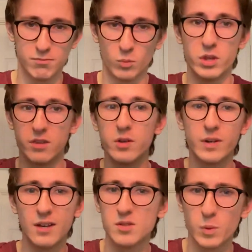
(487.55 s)
with
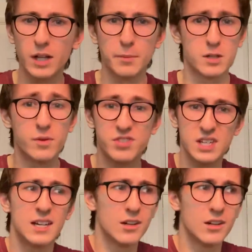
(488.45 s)
UNIT as well, because we've seen